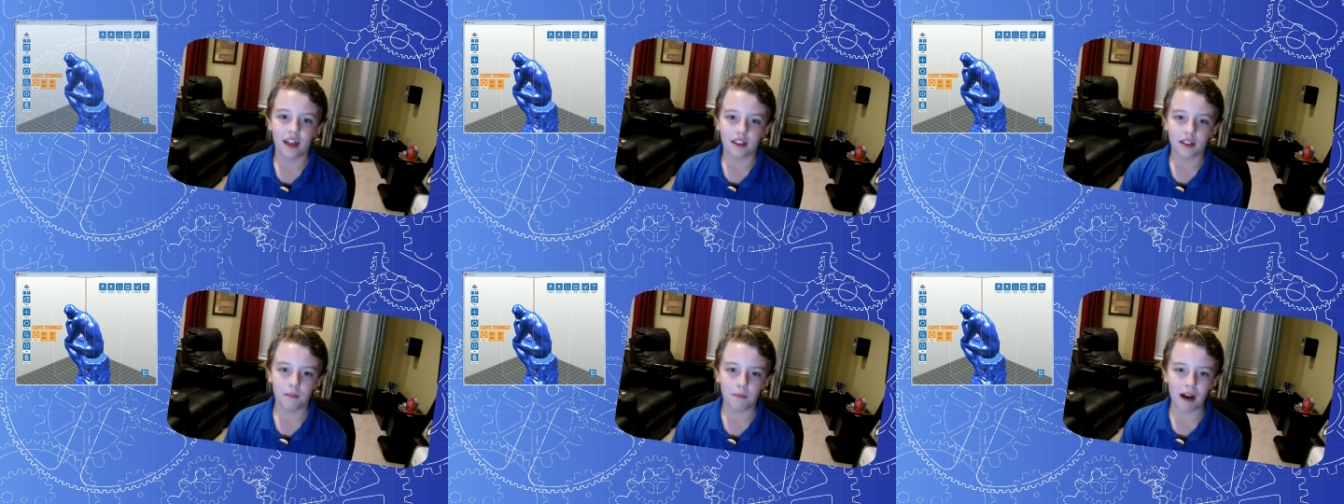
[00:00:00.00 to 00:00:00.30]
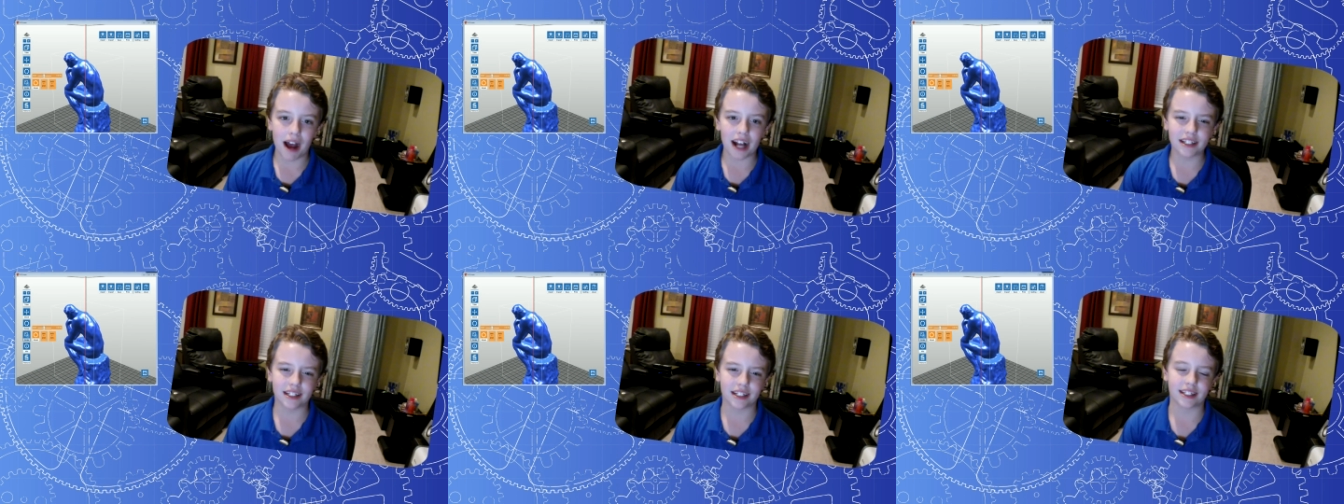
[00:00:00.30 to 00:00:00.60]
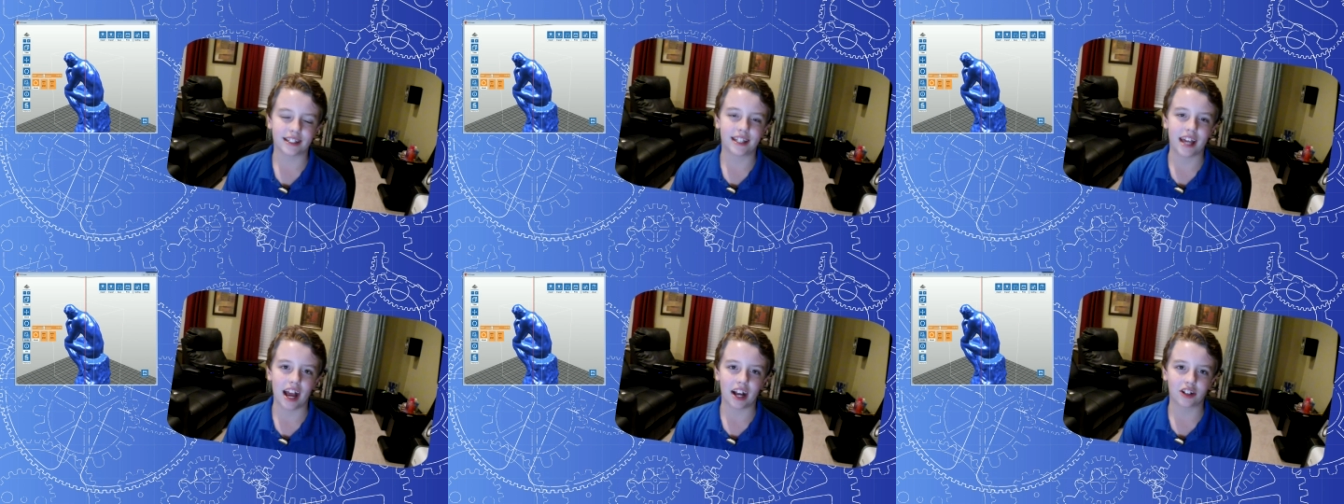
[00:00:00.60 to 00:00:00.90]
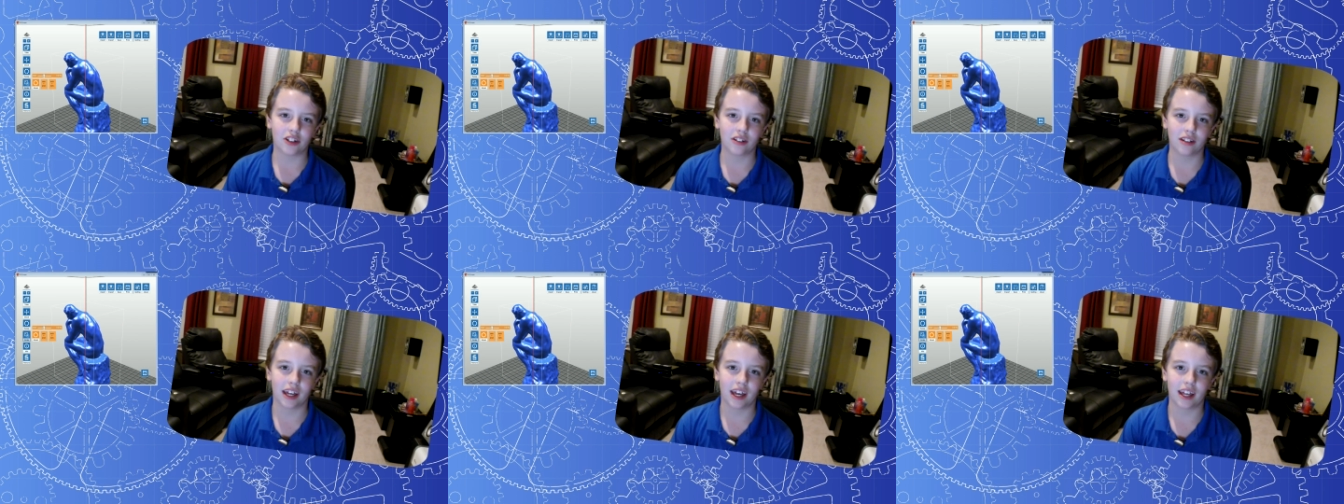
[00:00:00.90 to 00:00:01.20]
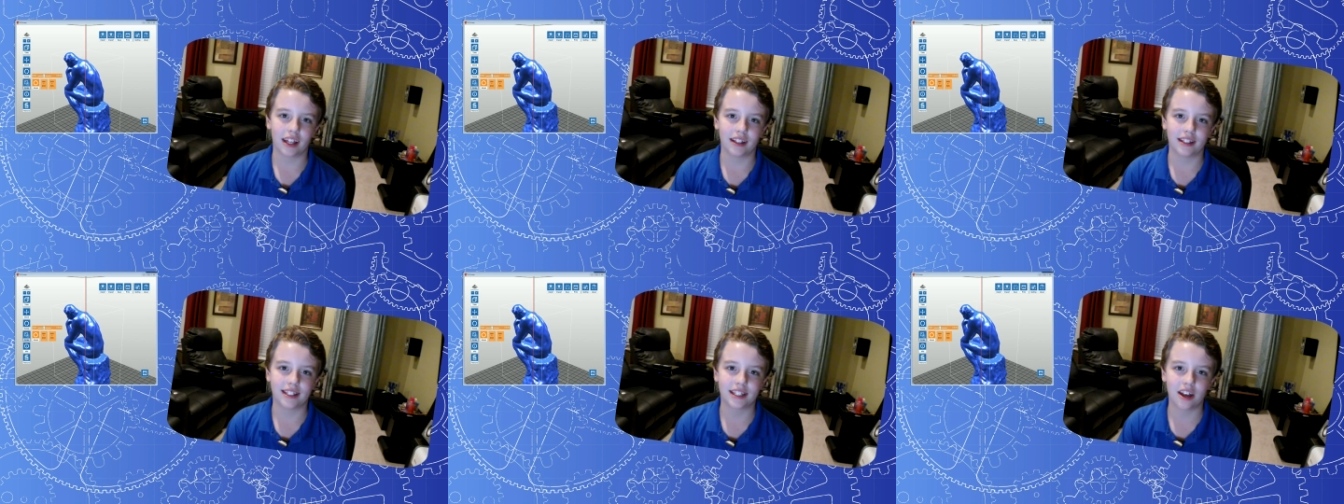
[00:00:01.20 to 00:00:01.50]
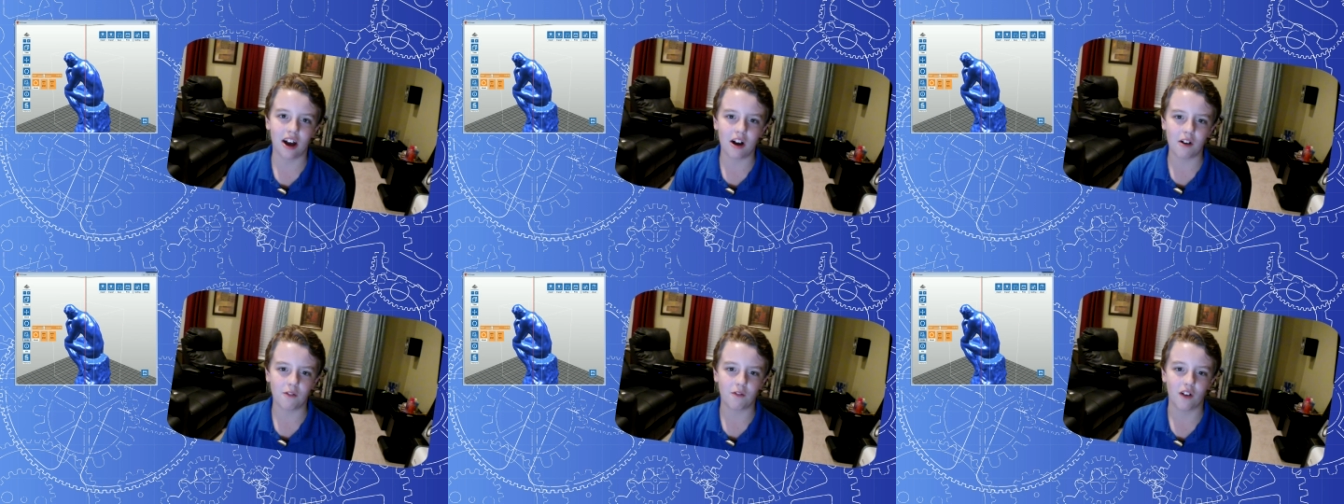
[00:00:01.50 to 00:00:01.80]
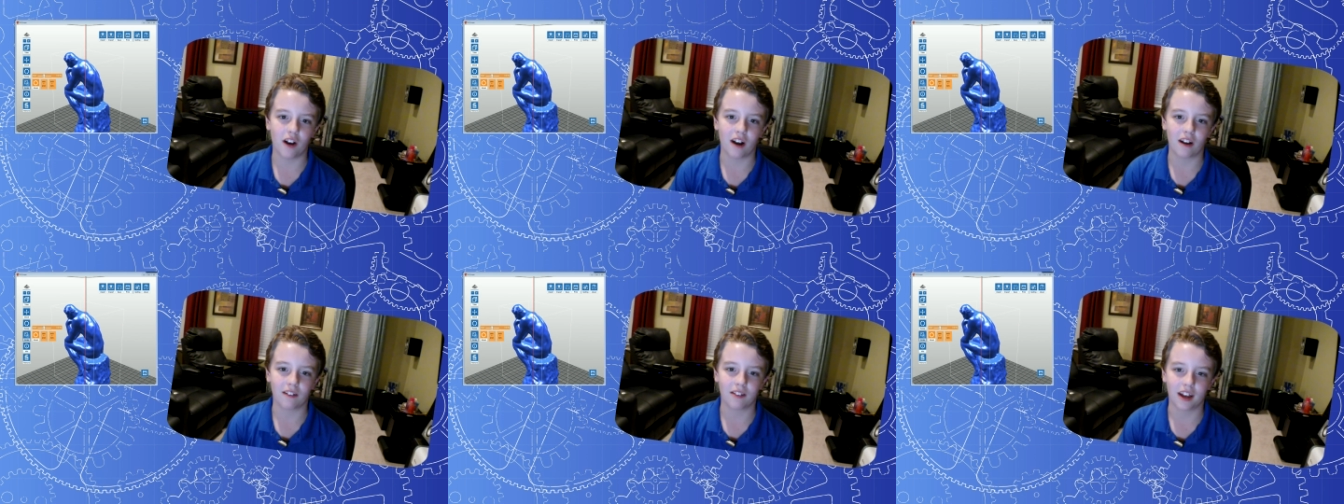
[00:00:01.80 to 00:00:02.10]
The magic is actually in the
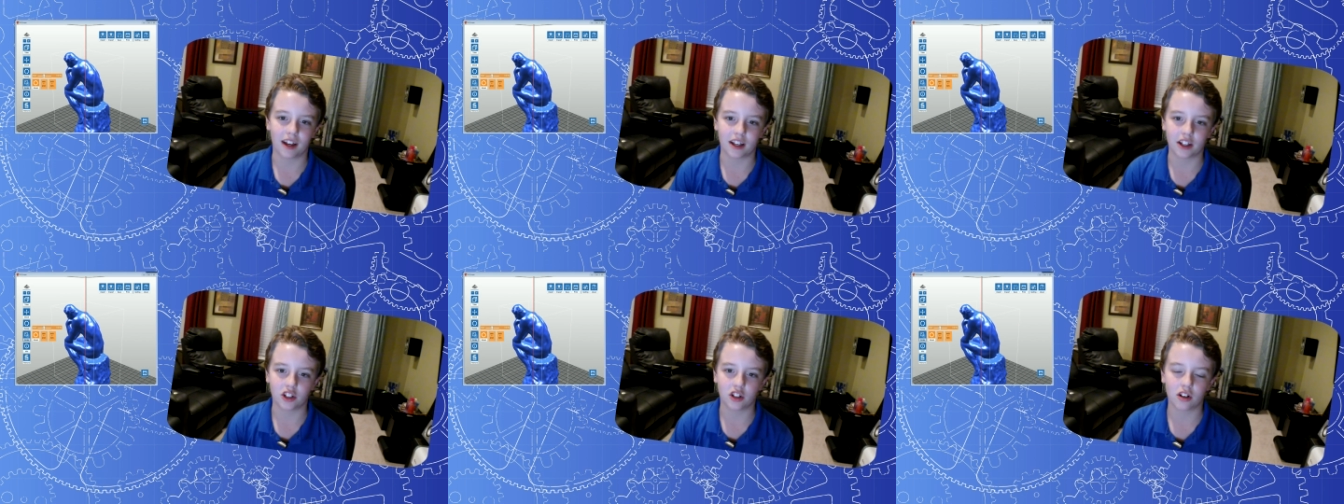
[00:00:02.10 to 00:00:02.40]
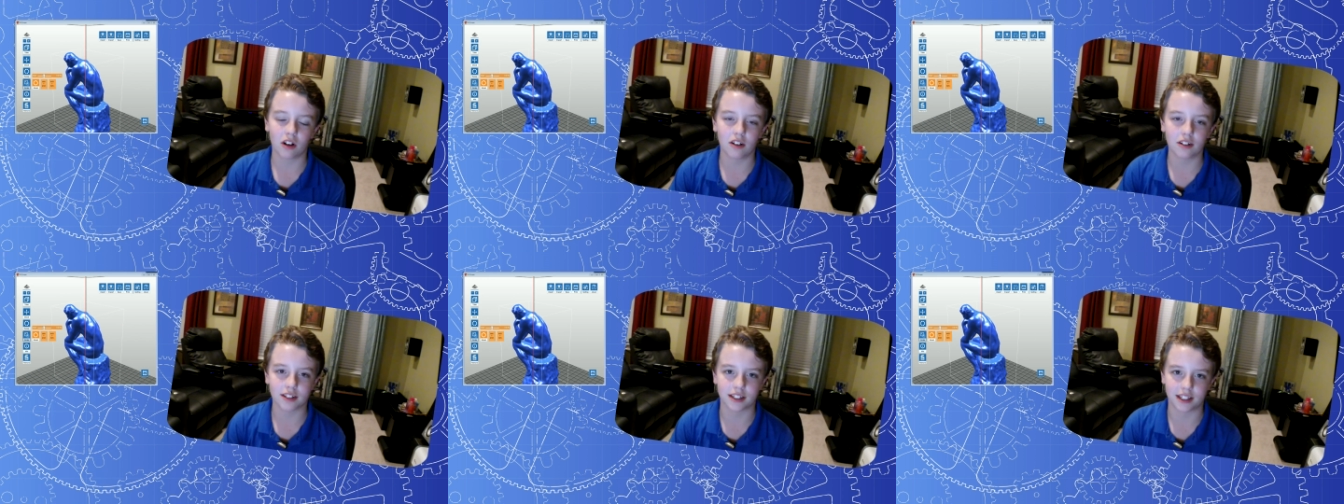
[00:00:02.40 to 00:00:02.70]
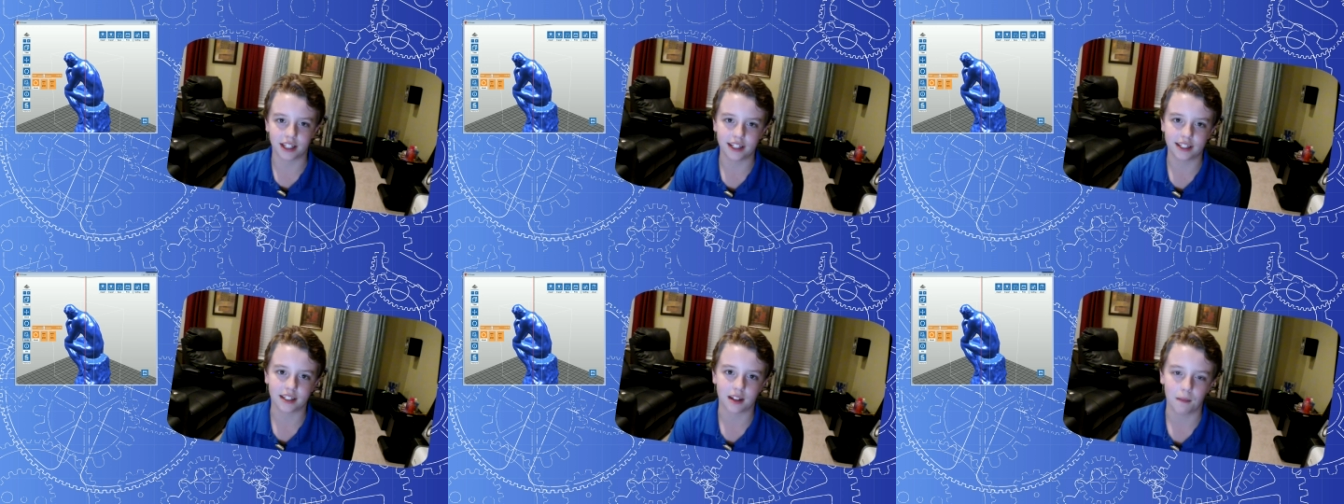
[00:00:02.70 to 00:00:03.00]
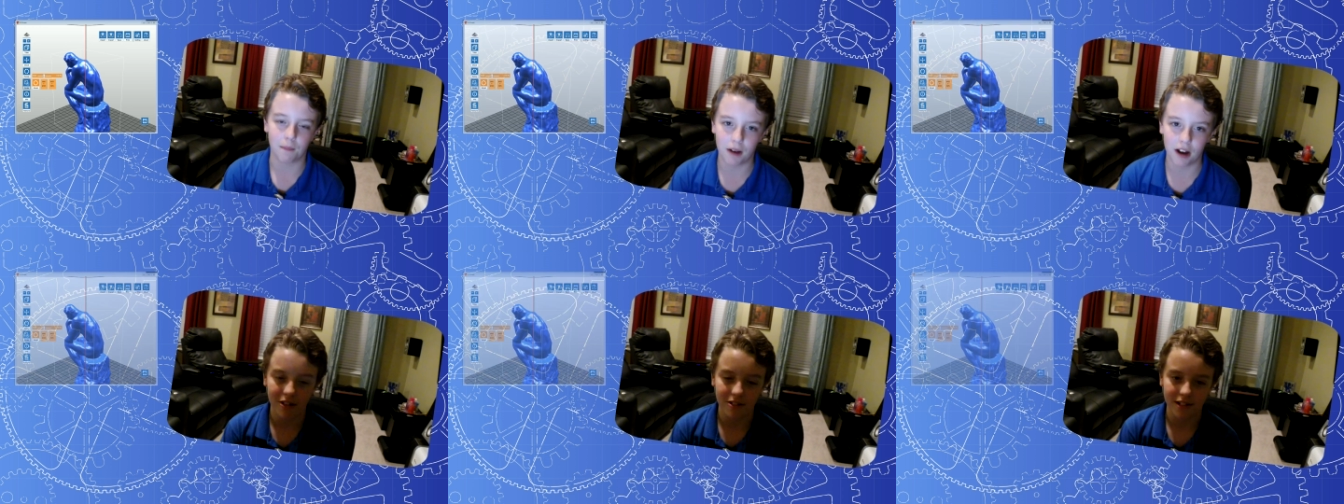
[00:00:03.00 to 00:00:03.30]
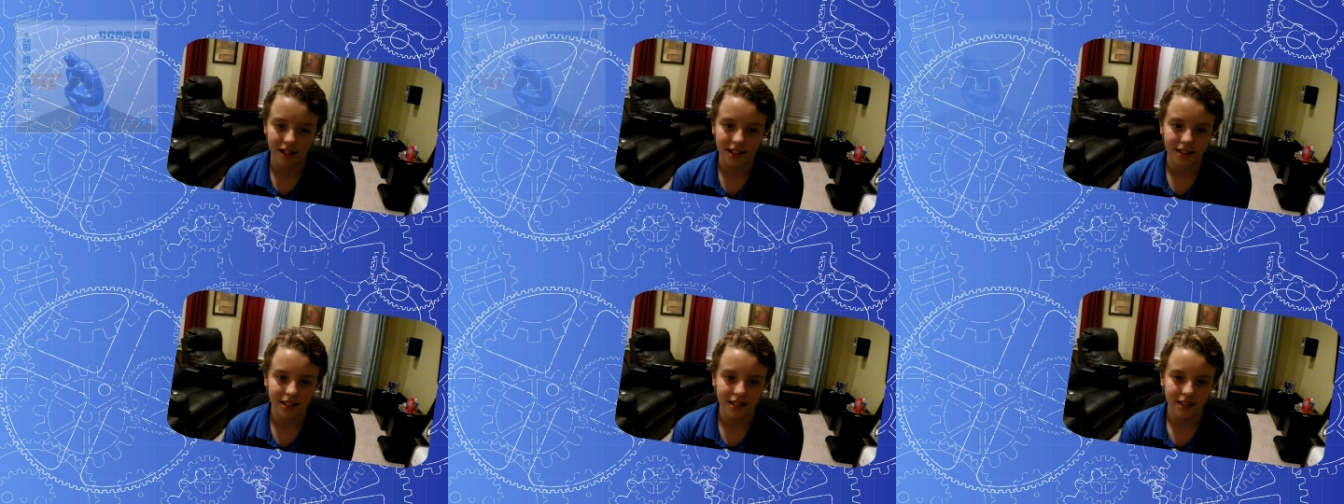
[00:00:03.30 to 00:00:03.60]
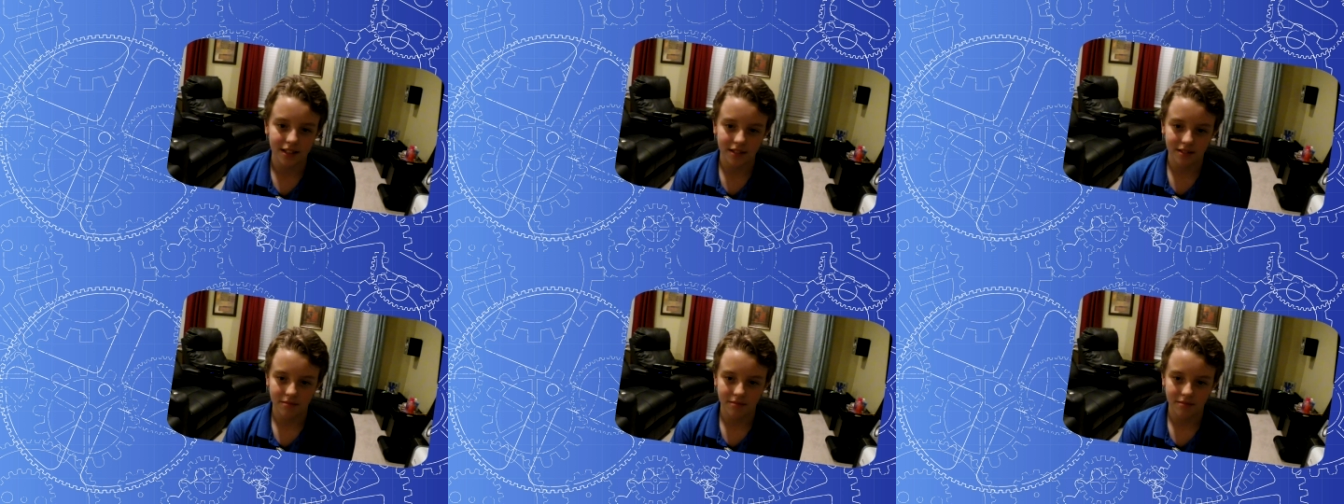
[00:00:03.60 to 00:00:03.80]
software that controls these components.